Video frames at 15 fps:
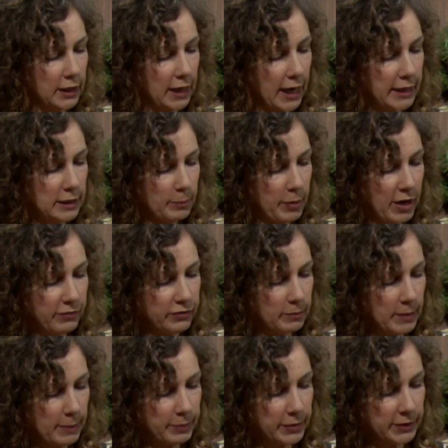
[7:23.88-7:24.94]
kind of puff them
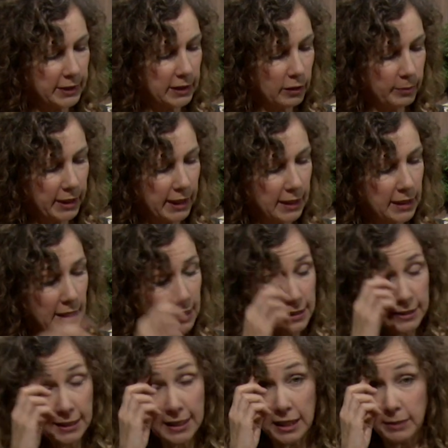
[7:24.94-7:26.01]
up a little bit
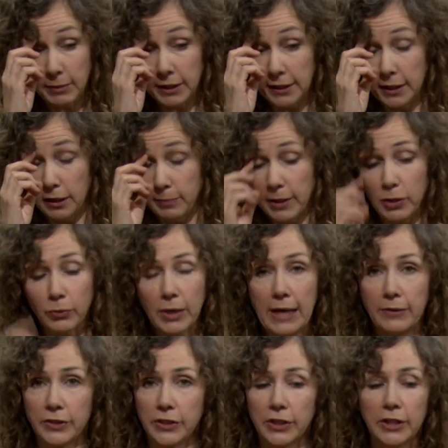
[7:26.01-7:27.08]
to get them a little bit
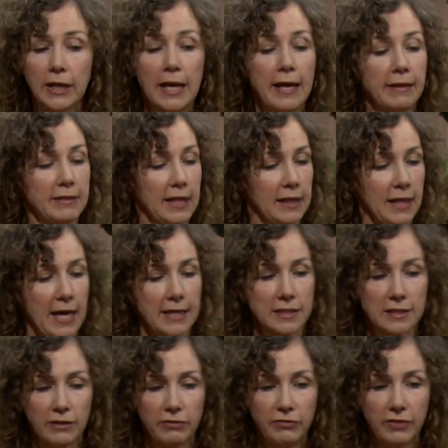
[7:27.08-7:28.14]
rounder. They last
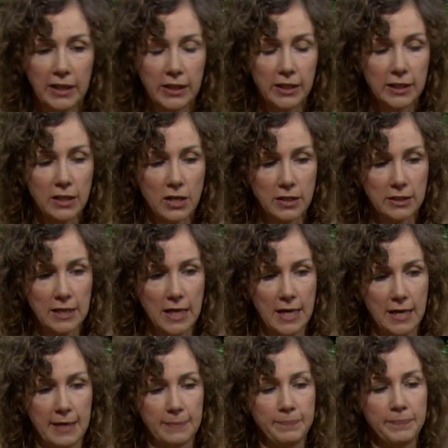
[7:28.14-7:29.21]
a very long
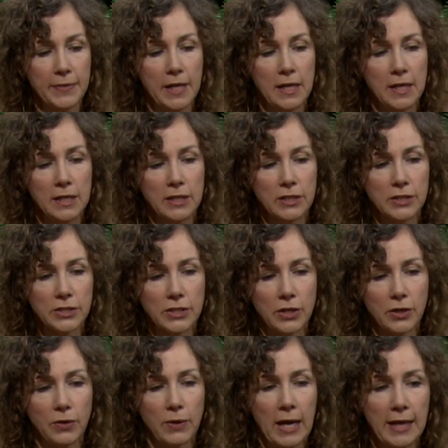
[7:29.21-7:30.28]
time.
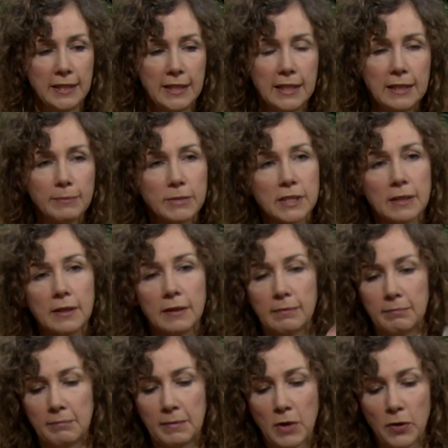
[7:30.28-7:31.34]
So I need them to
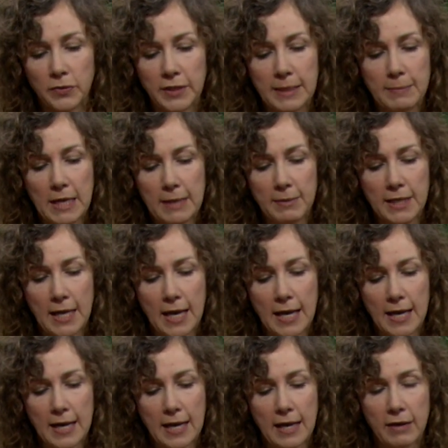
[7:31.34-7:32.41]
only maybe
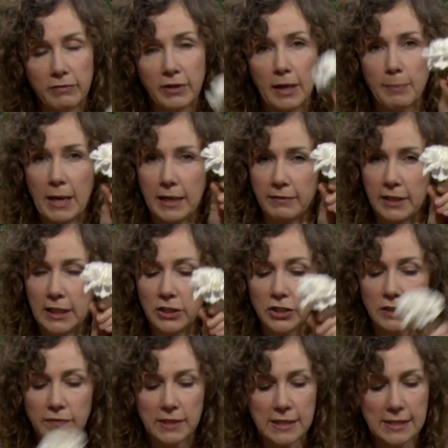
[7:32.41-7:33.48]
have about 1 inch
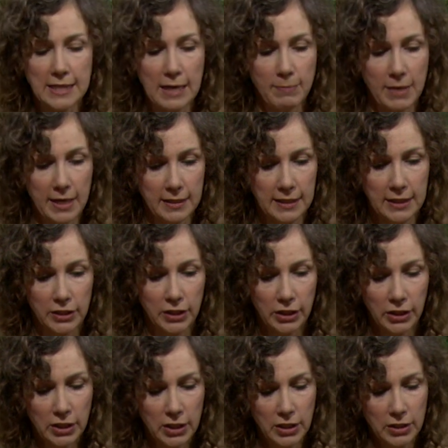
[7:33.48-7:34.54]
of a stem on here.
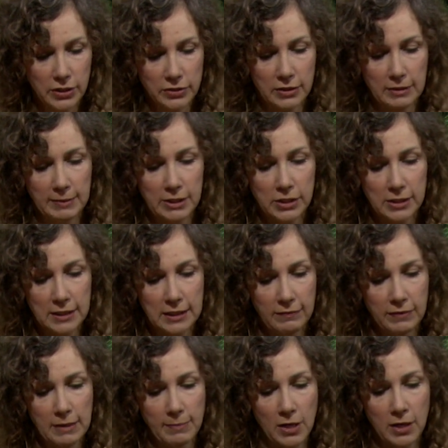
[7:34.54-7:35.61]
So let me just give
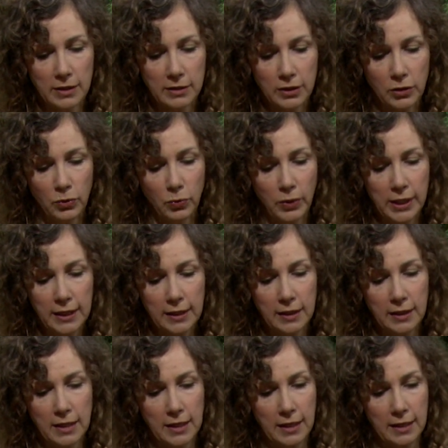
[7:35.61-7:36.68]
them all a quick
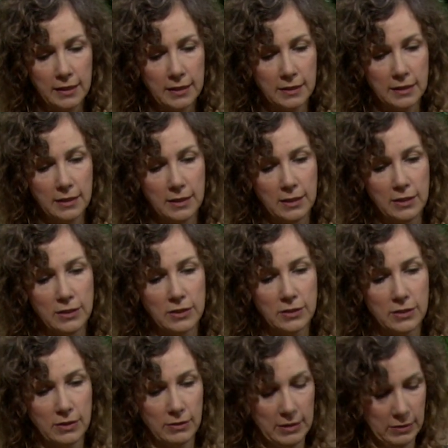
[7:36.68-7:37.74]
cut
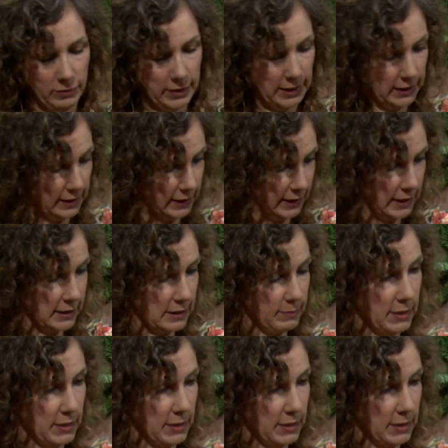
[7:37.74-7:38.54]
so that we can get them